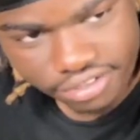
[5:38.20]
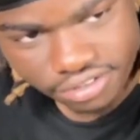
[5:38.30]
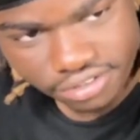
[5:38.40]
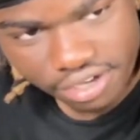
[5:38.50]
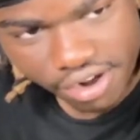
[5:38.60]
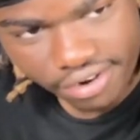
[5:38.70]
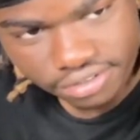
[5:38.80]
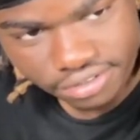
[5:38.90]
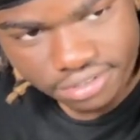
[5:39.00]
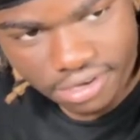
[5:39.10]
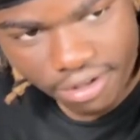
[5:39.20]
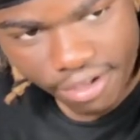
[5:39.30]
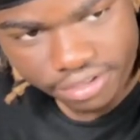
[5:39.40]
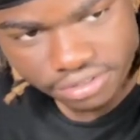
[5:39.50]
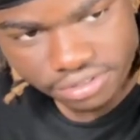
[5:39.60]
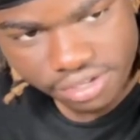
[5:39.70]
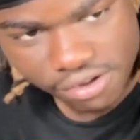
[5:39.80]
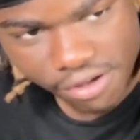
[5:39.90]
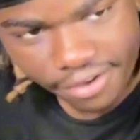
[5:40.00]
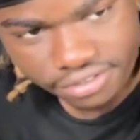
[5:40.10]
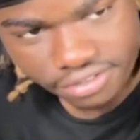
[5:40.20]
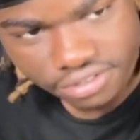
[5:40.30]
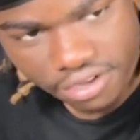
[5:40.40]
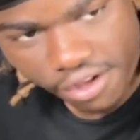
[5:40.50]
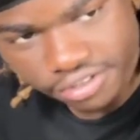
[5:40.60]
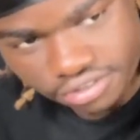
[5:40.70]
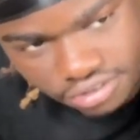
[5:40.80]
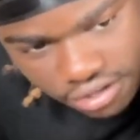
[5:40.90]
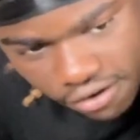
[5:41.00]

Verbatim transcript: Hybrid work is better with Lucid, the visual